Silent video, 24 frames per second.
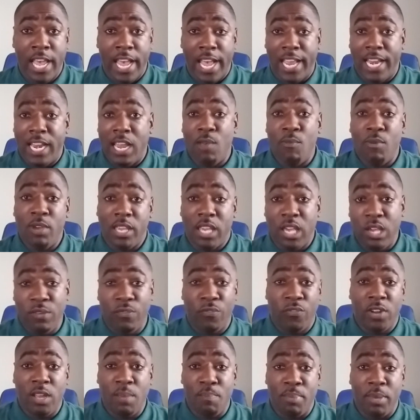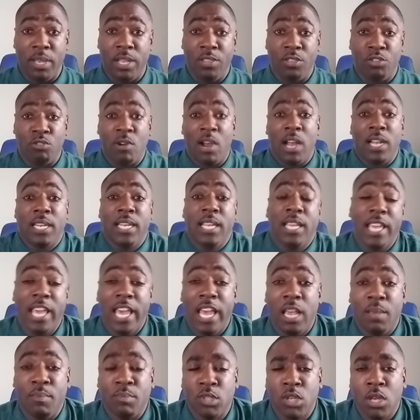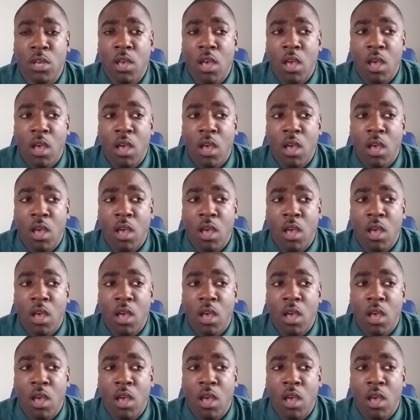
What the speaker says: and they would keep flipping throughout the games.